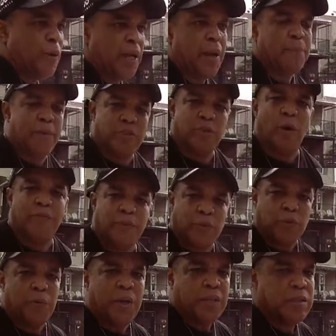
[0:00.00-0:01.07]
what kept us off the
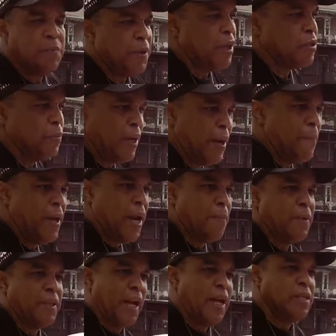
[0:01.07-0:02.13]
streets, because when I became
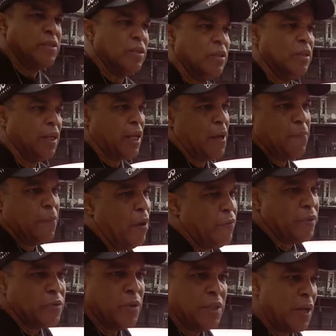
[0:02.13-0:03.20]
a dancer, it kept me off
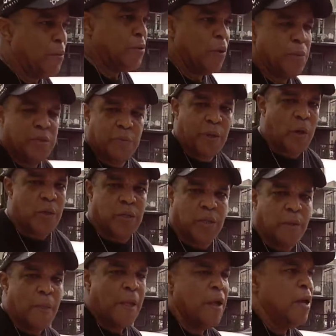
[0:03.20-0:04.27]
the streets. I was always rehearsing.
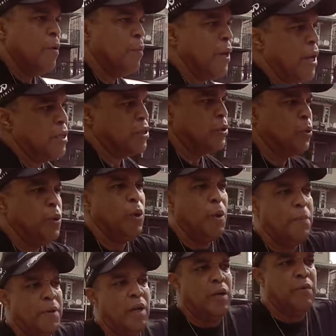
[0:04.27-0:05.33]
We had a studio
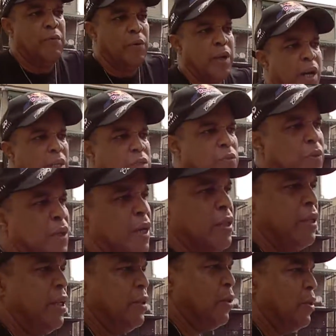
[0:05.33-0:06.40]
up on 149th Street at
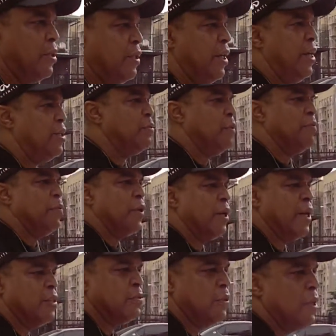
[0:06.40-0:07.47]
333 East
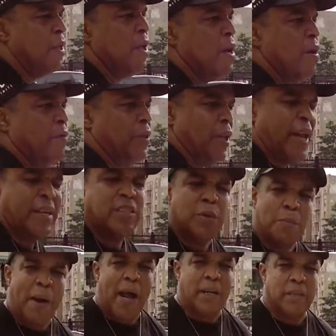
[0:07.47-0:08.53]
149th Street for the Latin
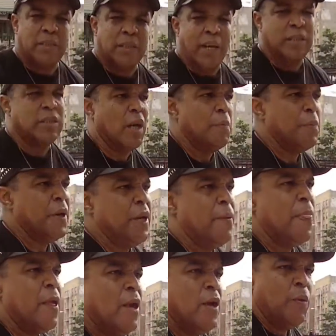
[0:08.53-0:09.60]
Symbolics Dance Company,
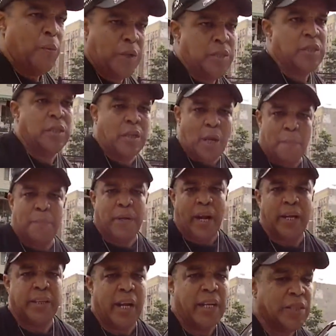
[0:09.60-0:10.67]
which is the company
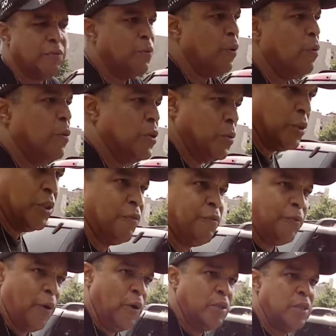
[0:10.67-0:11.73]
I danced for, which was the
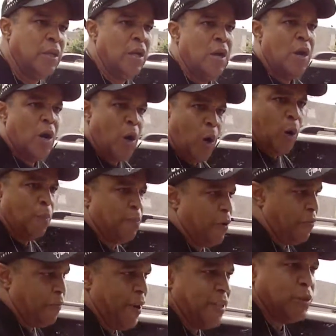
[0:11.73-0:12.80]
first
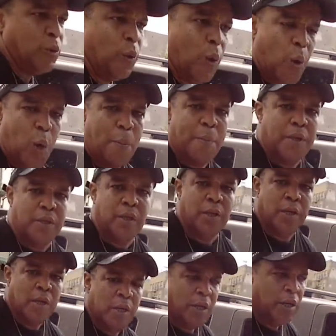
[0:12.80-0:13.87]
professional urban,
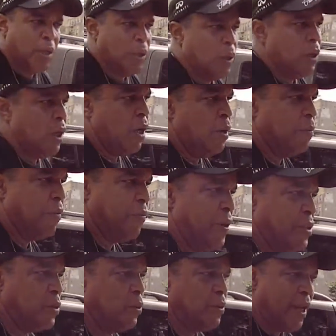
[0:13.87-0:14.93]
you know,
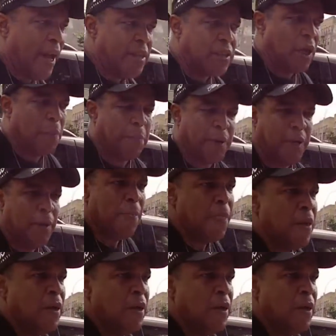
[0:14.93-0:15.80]
professional dance company.